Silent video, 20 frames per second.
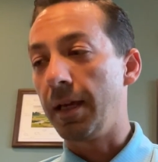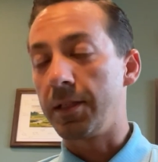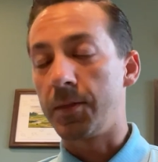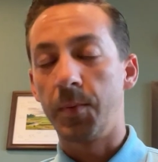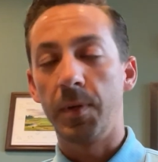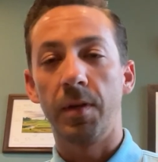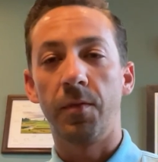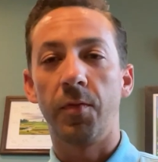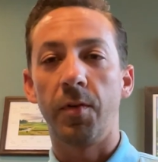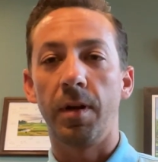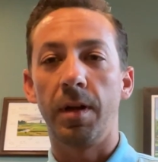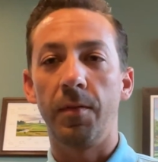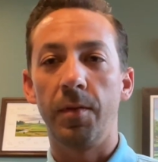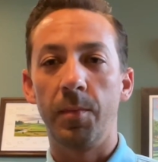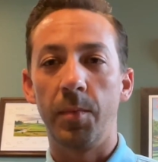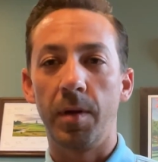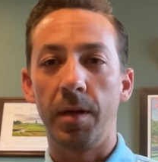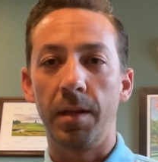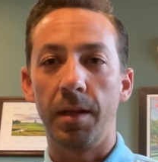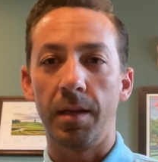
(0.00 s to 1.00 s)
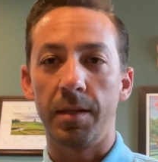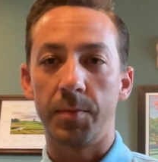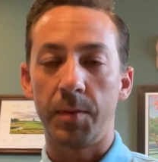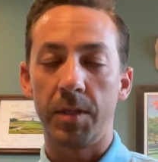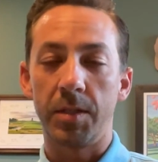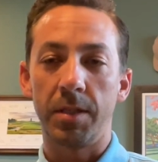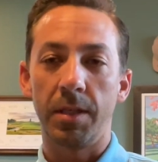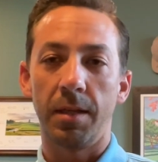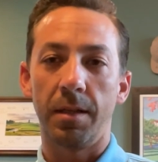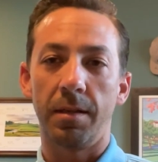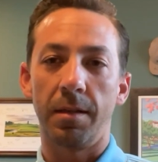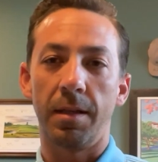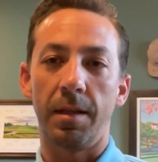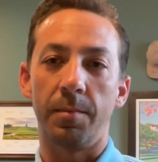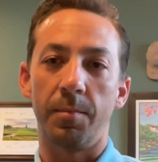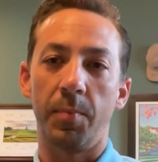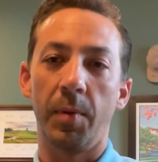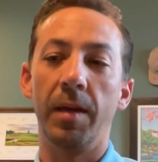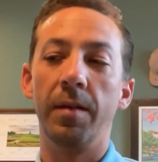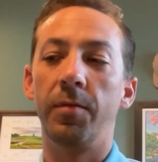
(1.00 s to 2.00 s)
I speak for everybody, especially
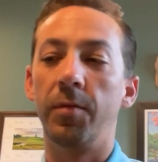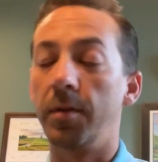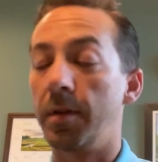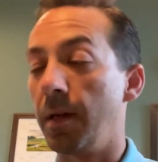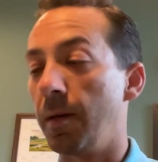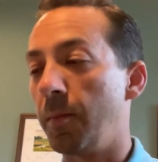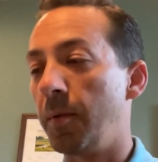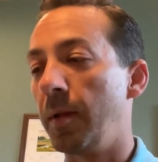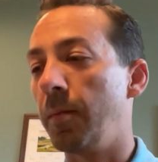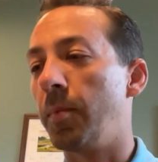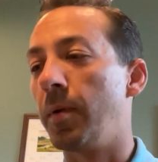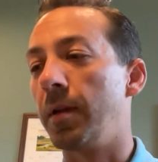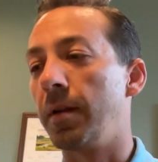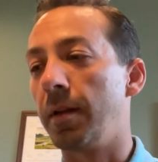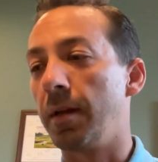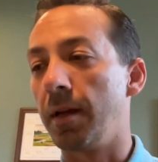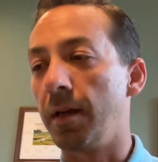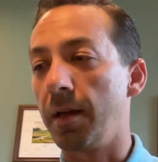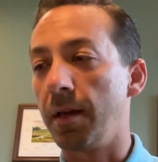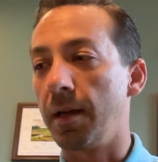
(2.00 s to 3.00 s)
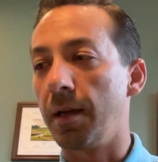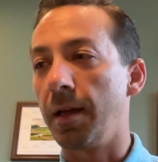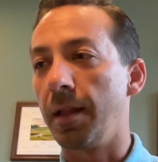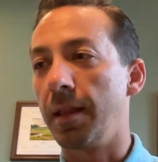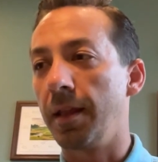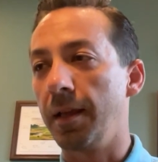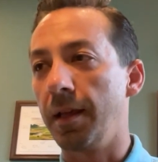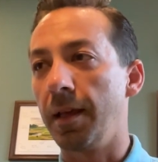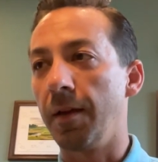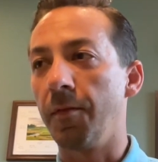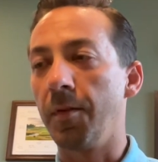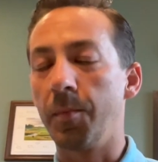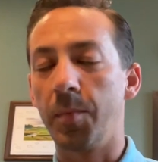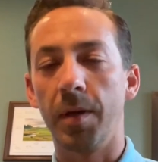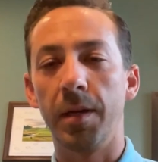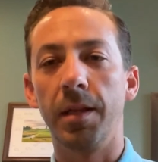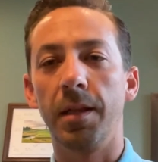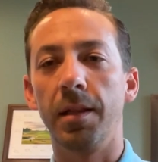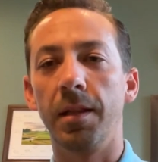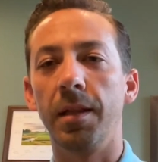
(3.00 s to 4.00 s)
at Plant Food Company, but I think
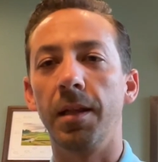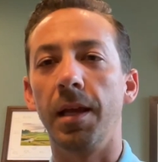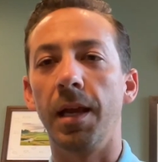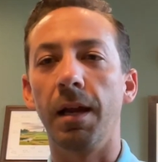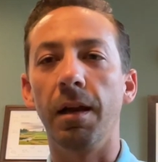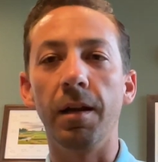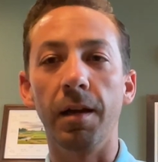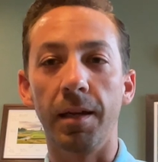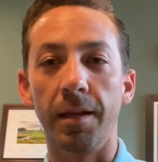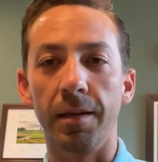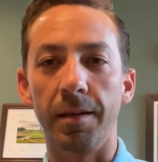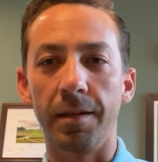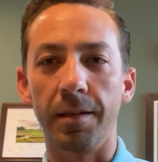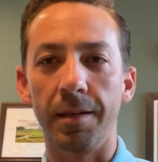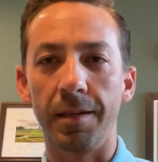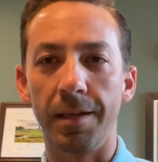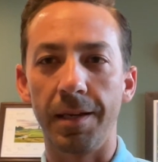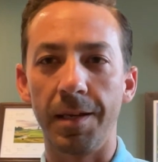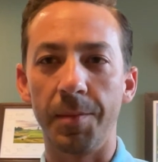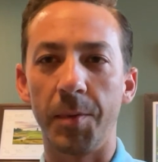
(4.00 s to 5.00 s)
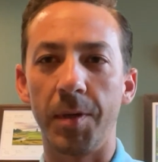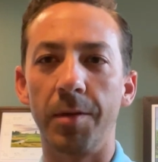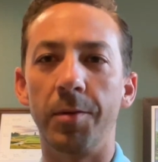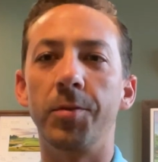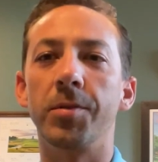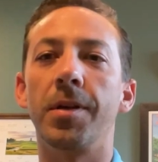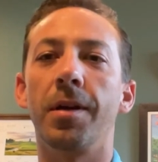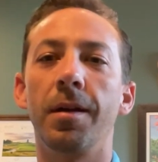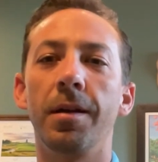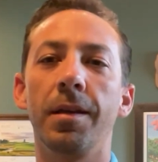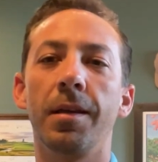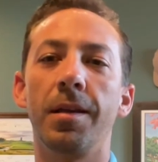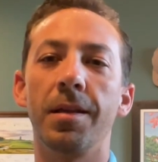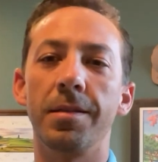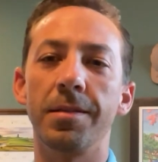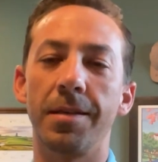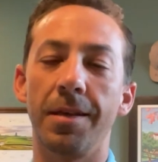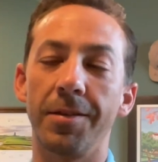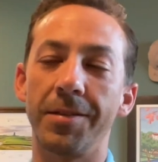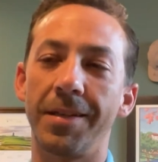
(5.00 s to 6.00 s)
everybody in the area and anybody who's heard of
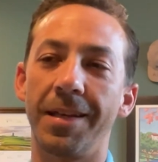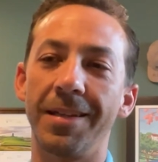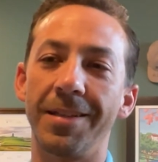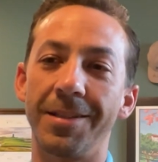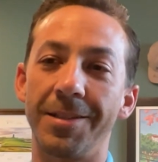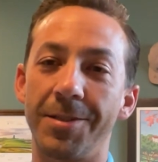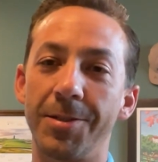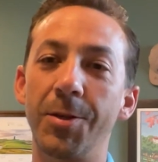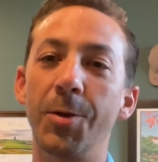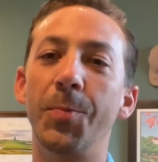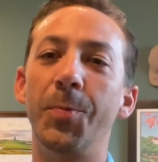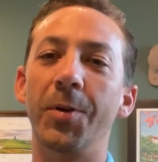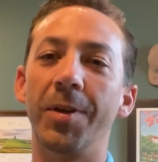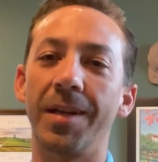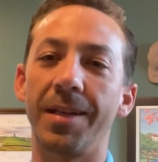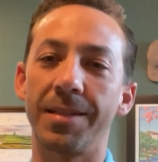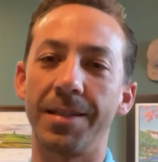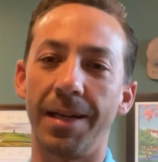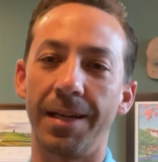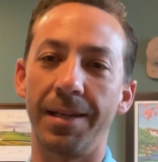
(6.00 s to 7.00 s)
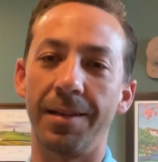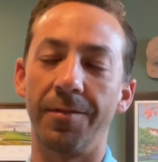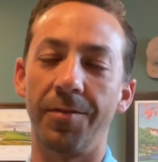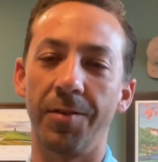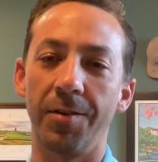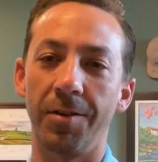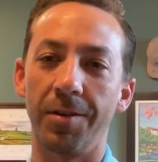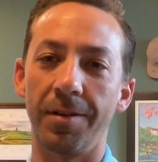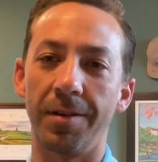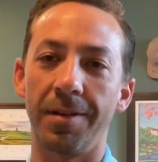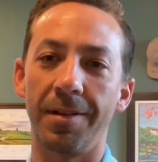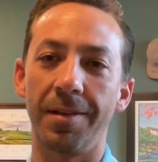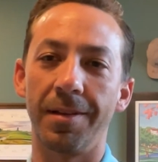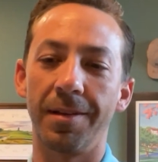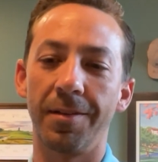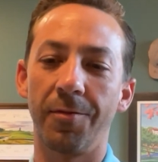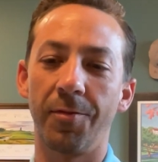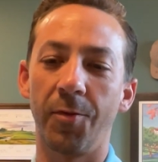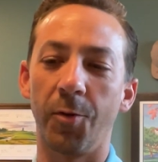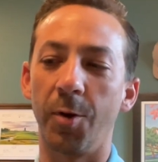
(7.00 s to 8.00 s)
Kinsale is getting super excited for
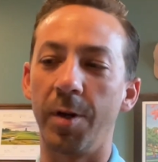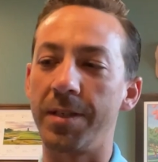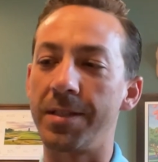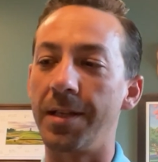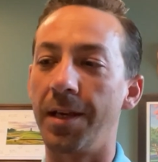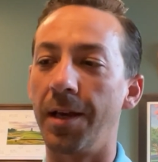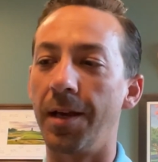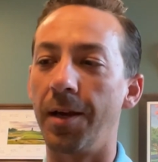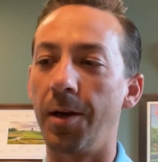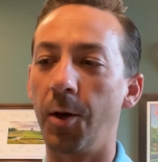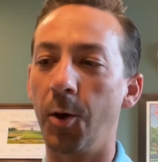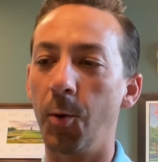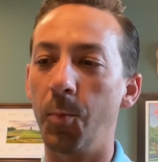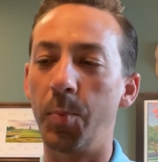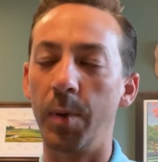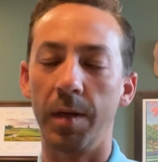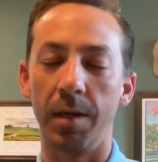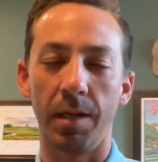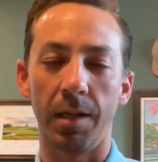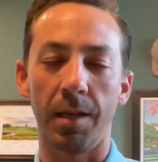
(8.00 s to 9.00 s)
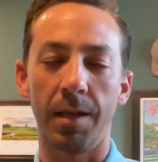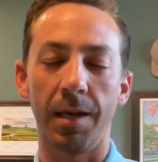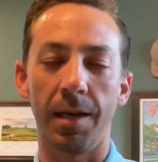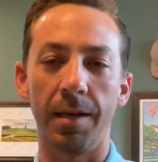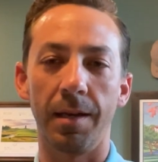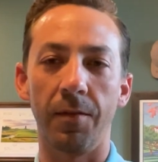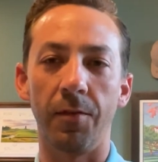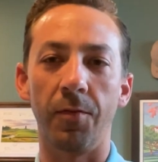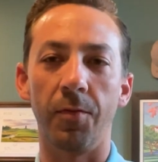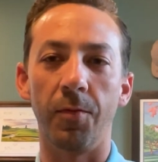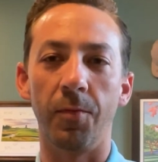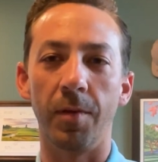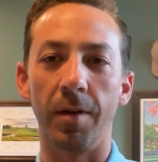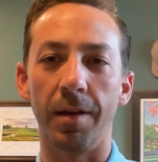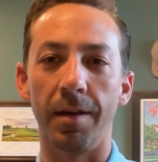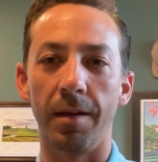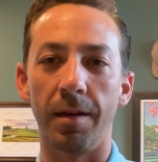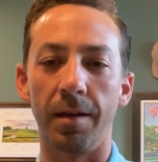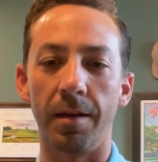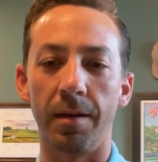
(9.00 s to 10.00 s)
it to open and kind
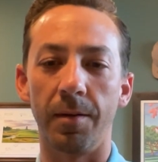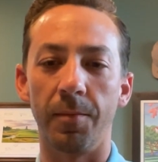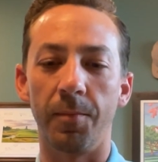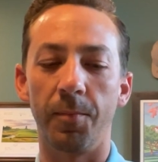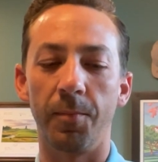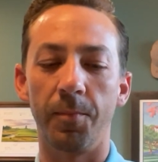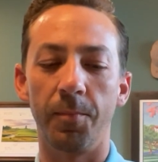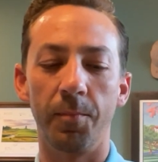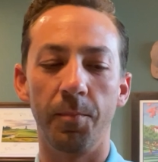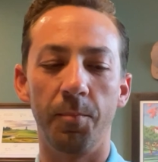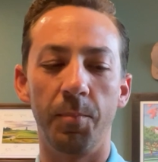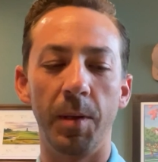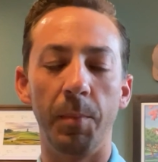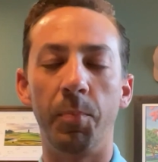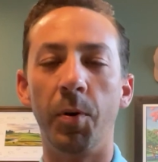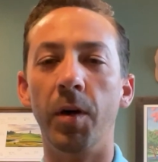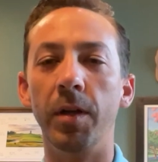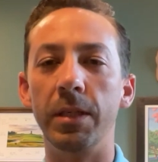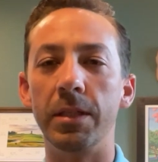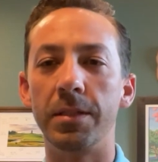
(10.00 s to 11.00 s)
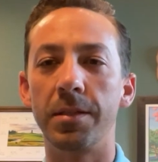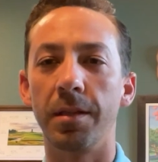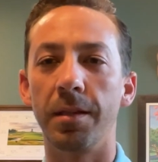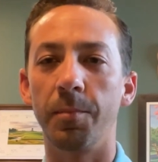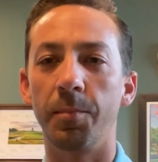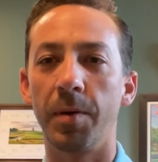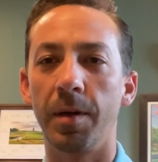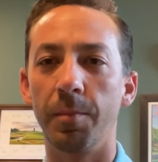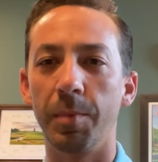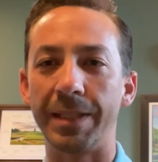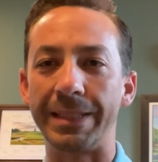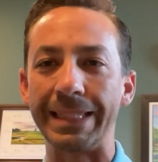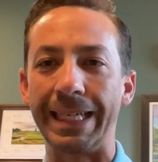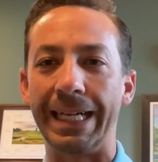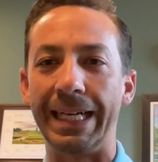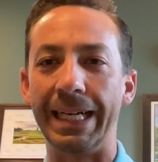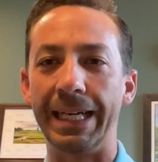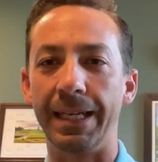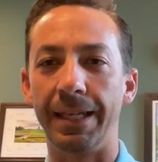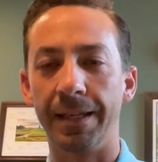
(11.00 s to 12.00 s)
of be put into the public's
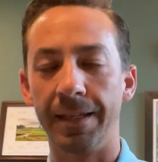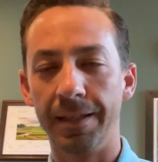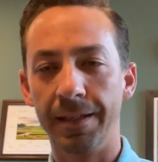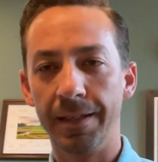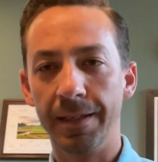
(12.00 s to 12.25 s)
eye.